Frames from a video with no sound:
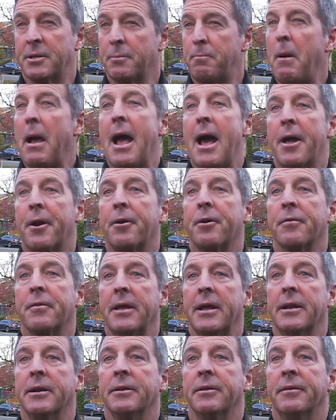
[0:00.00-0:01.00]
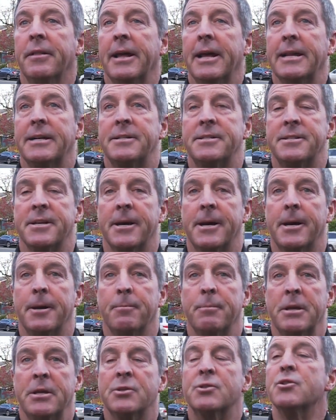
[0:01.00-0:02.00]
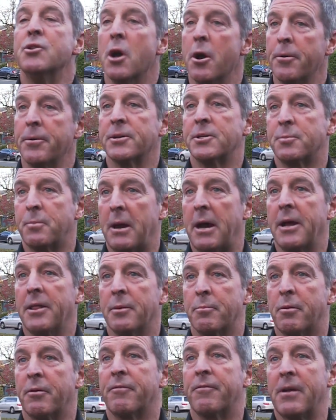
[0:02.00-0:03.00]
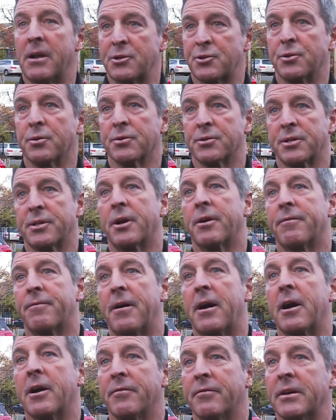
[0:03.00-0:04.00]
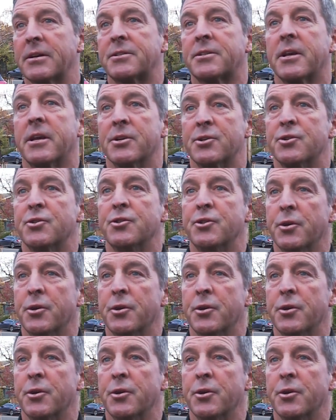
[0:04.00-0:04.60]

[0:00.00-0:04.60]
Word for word: a pattern that, that um, is noticed by the professionals in our fire investigations